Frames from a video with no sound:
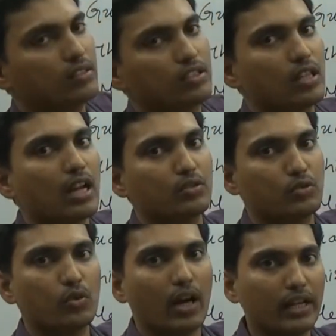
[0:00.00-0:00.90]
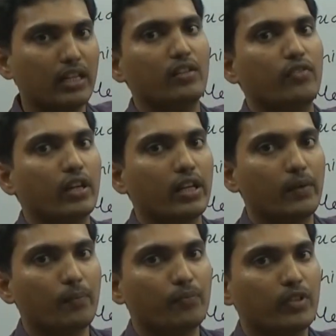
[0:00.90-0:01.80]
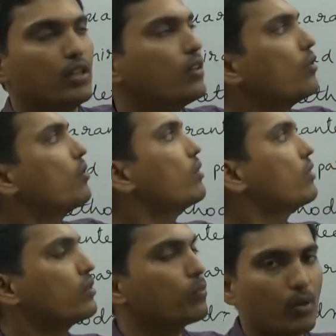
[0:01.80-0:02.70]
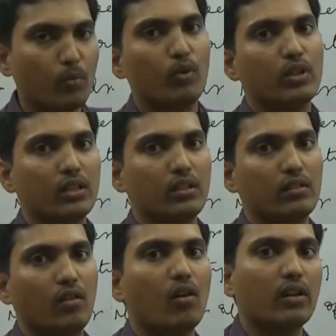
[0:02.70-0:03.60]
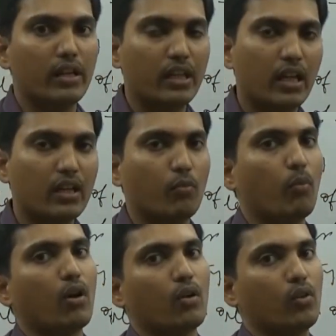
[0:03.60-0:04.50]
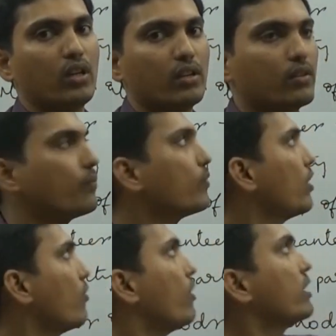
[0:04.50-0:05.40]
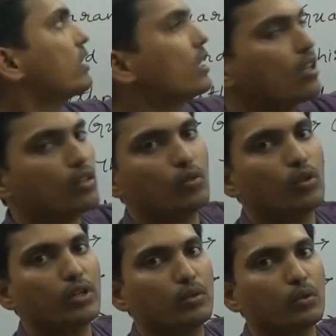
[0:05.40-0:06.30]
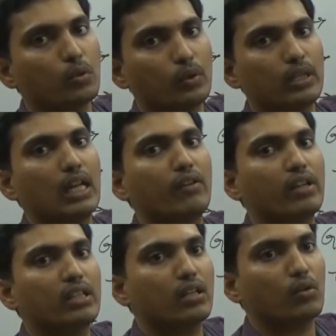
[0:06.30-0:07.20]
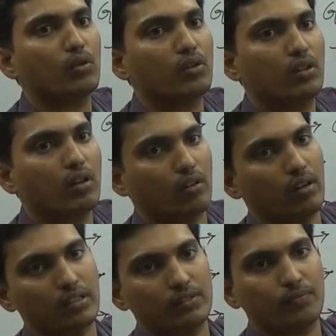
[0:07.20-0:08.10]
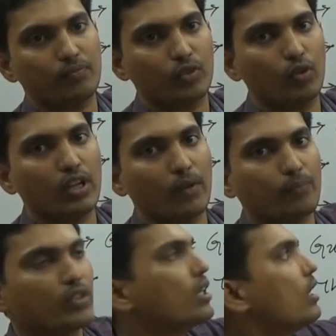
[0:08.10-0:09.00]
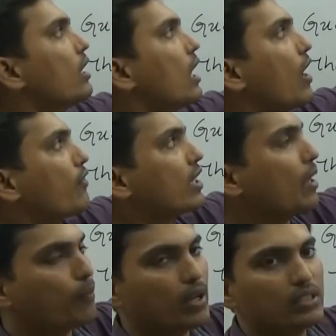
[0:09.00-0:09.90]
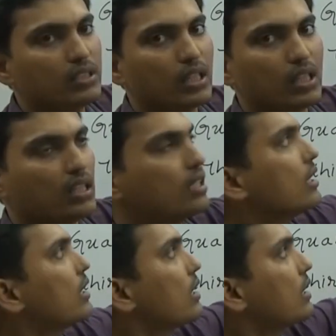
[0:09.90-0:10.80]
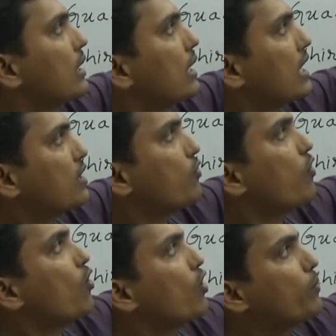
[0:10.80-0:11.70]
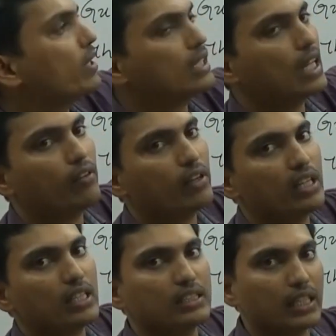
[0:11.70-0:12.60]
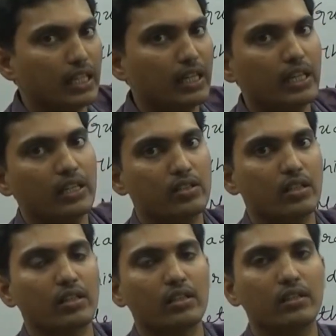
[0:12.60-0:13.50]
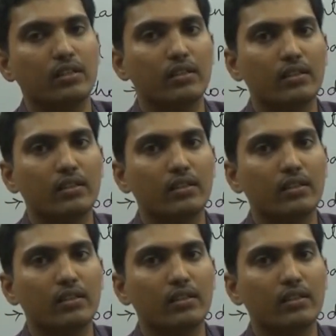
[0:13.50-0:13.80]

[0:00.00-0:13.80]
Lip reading: starts to identify promoter or any kind of borrower whether they are going to deliver the loan or not. Okay, after appraisal, the next followed by delivery is the indication.